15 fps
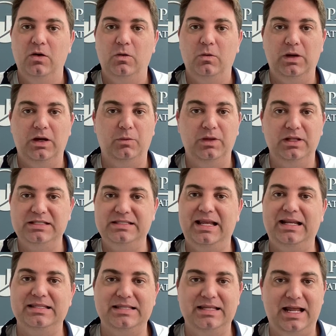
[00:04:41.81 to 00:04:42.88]
Well, real estate
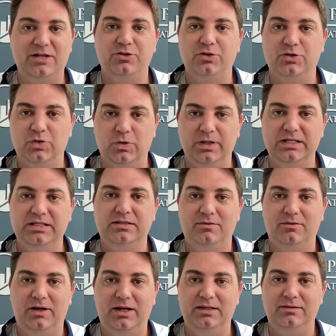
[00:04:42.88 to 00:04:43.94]
is a natural choice,
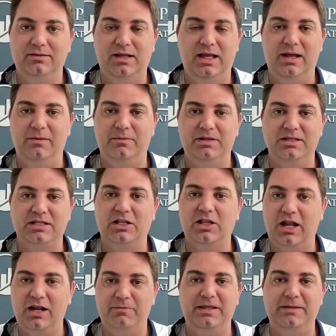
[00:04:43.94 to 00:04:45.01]
right? Because a
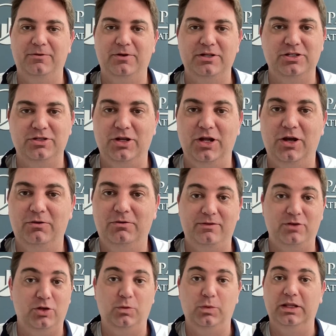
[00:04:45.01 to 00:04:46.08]
lot of people, as you know,
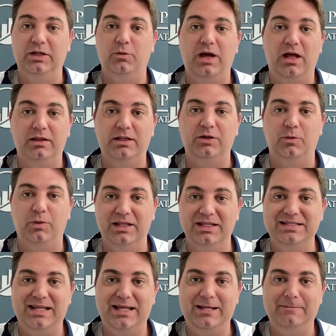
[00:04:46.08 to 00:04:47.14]
do really well in real
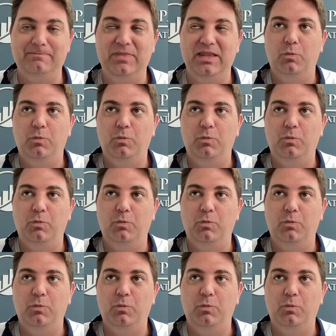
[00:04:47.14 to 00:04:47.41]
estate.